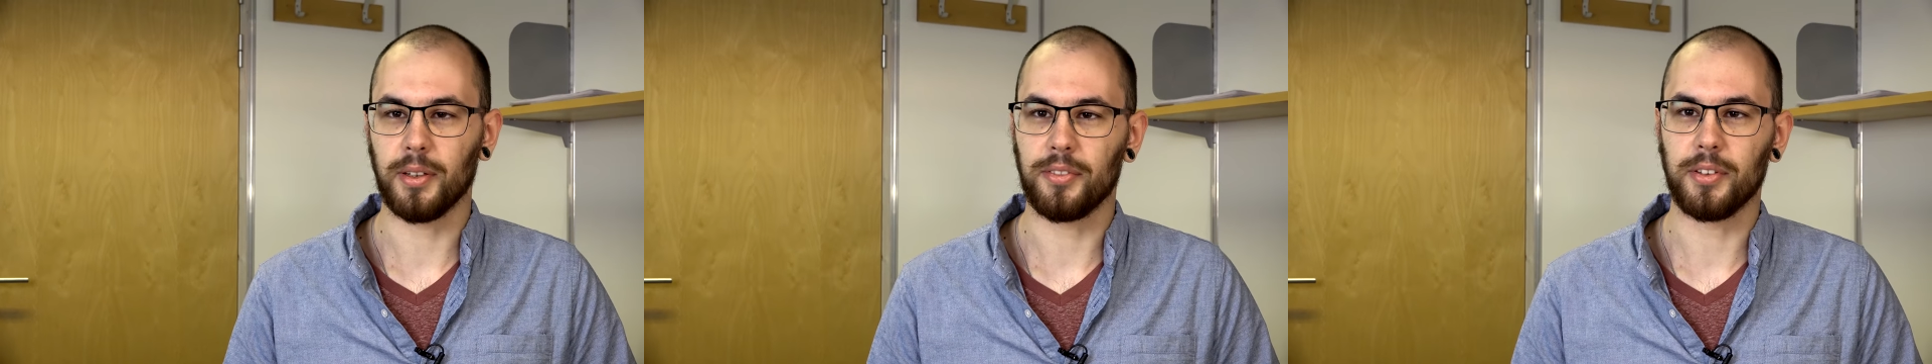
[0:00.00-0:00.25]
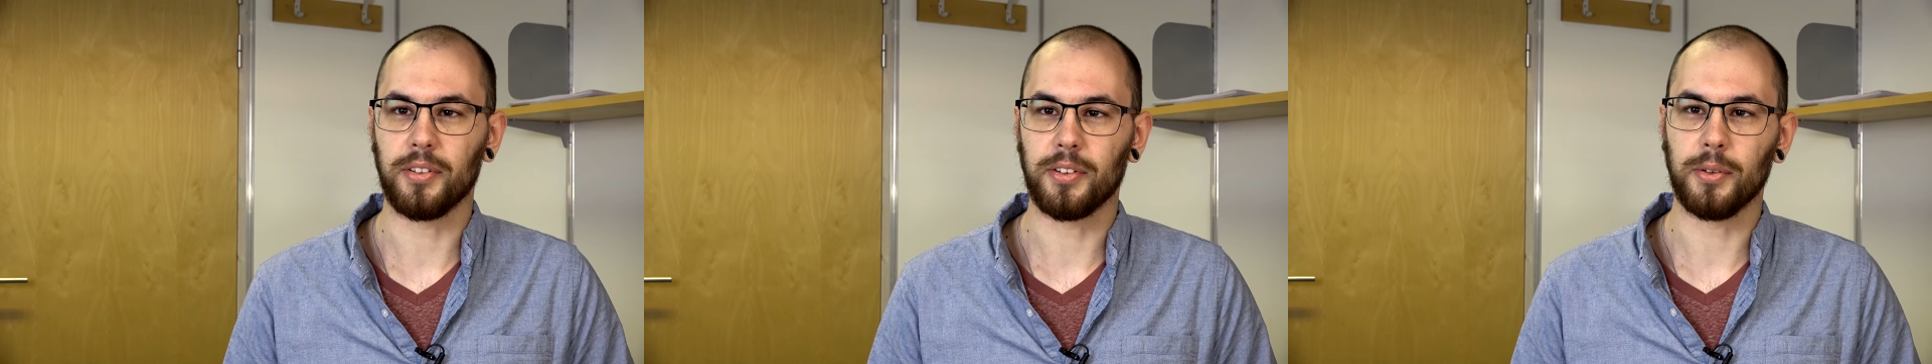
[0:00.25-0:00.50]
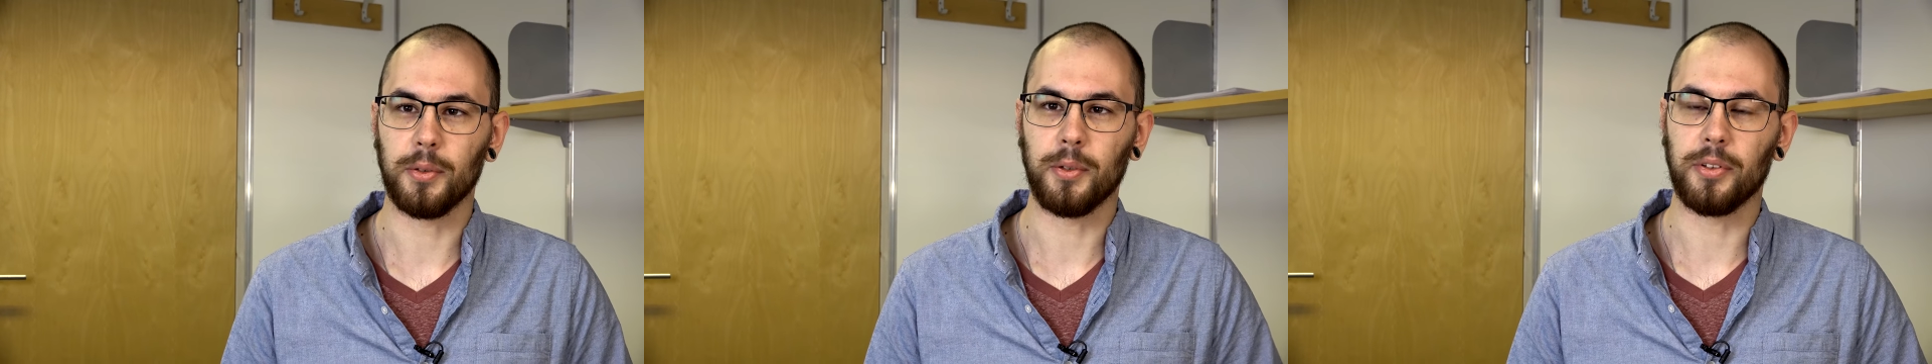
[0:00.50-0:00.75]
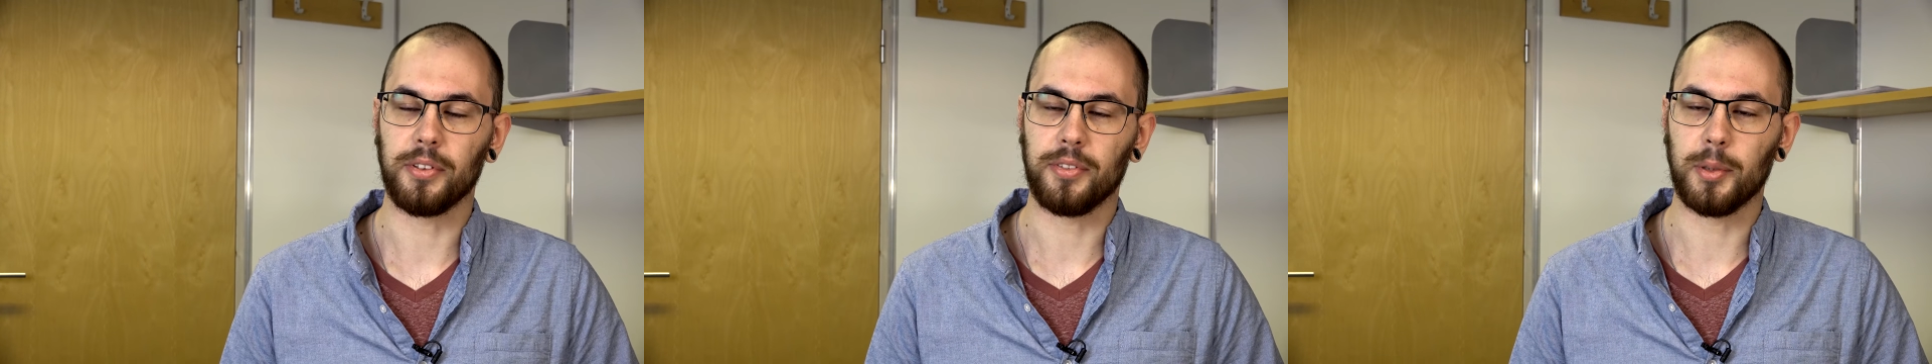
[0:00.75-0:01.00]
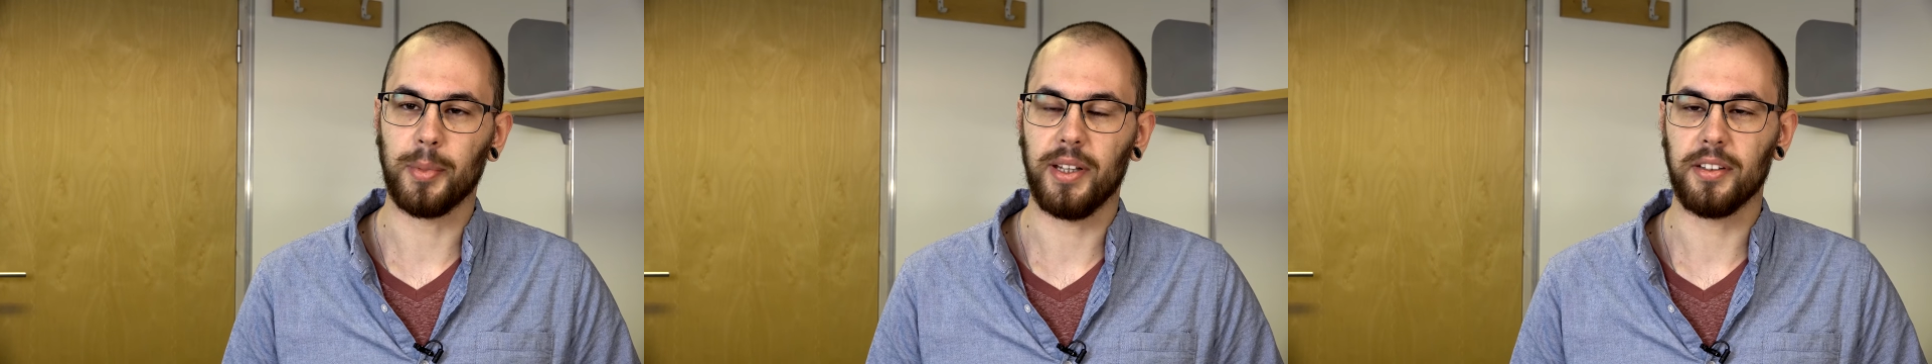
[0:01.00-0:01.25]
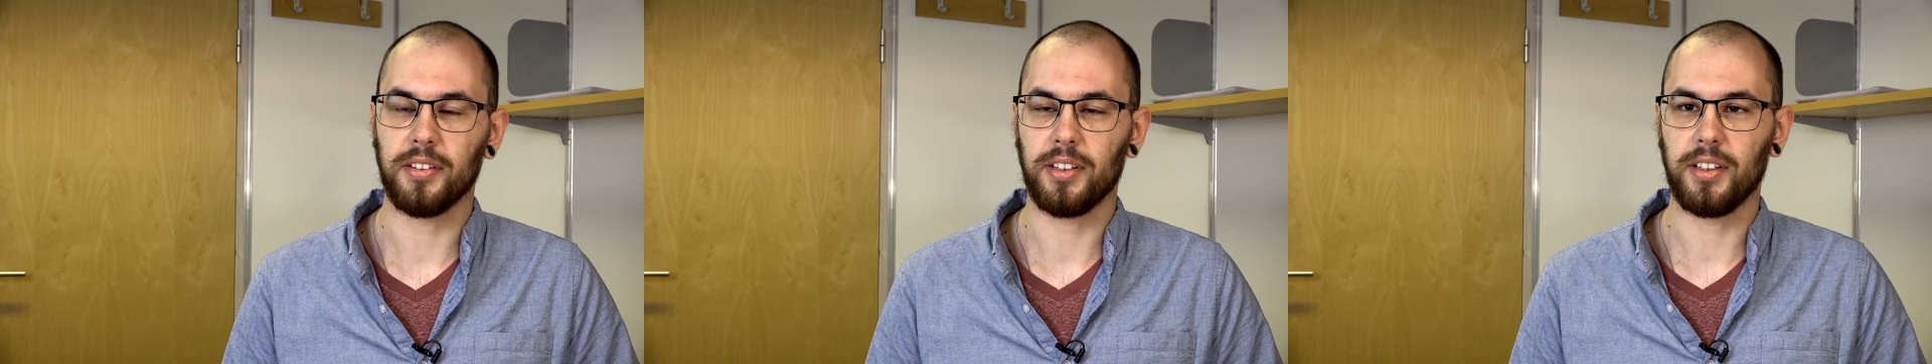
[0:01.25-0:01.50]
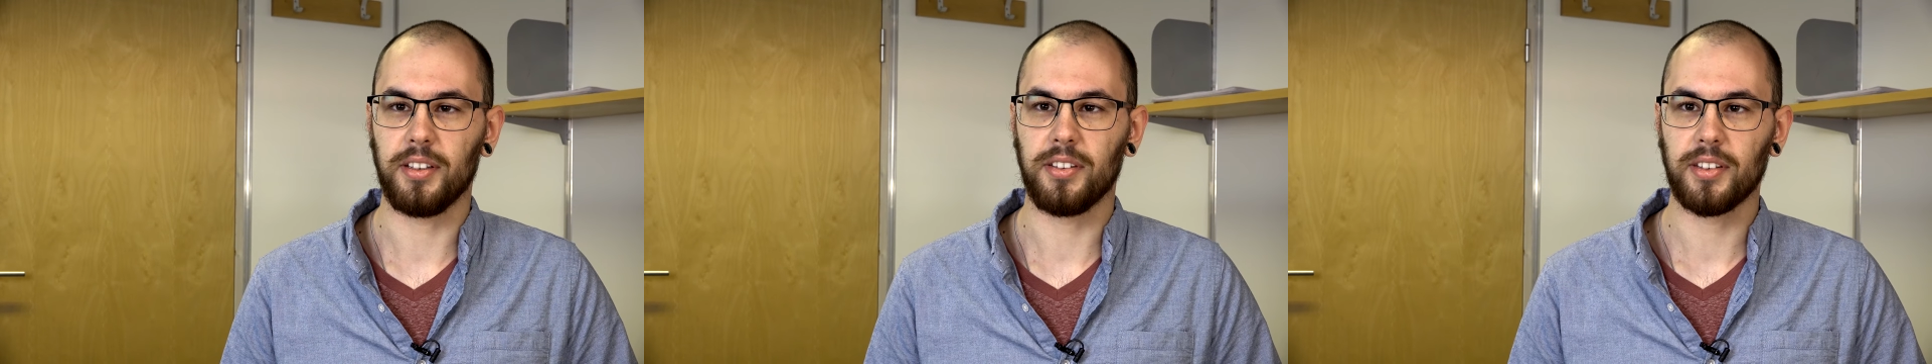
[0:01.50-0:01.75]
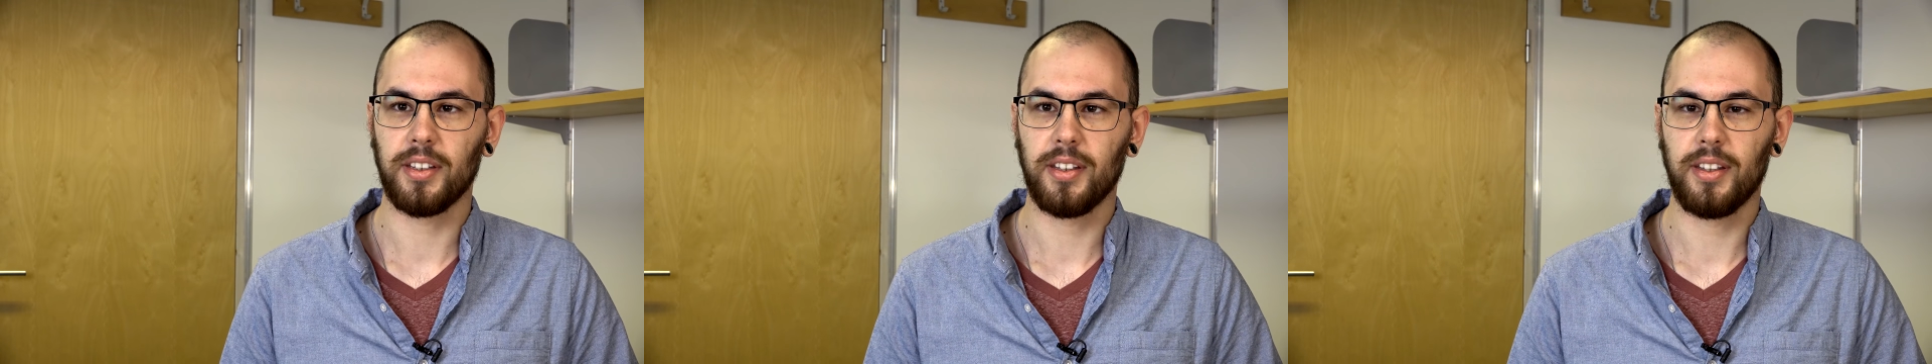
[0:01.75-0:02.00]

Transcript: have to install all sorts of dependencies,